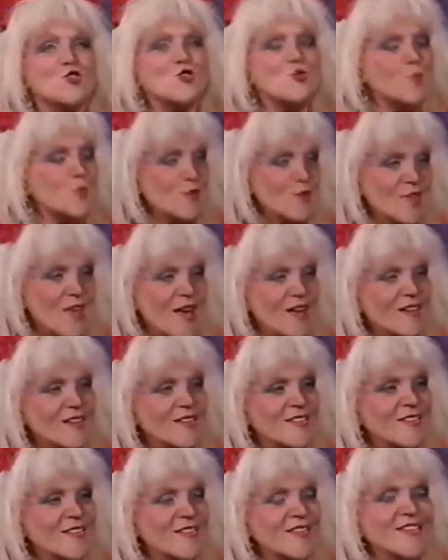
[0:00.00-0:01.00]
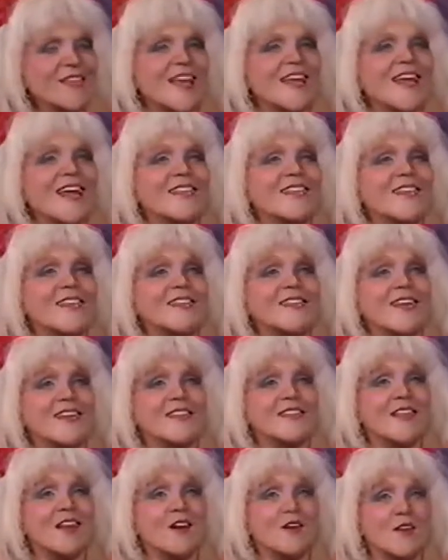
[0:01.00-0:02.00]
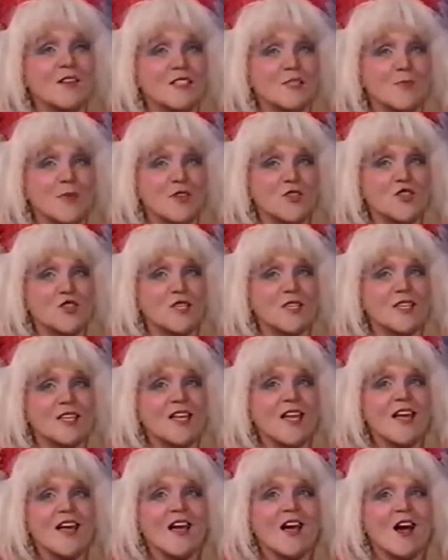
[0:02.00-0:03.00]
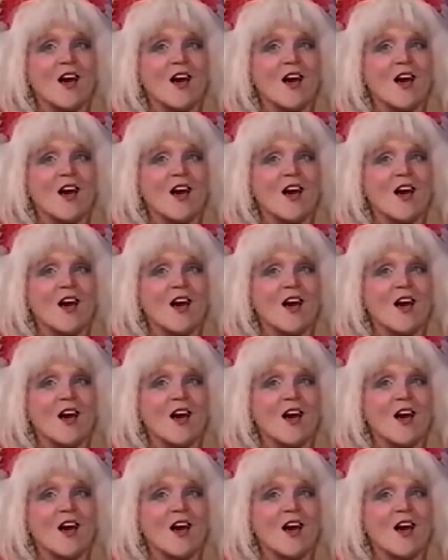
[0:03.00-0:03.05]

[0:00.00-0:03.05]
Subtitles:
Super talented, and I think that now especially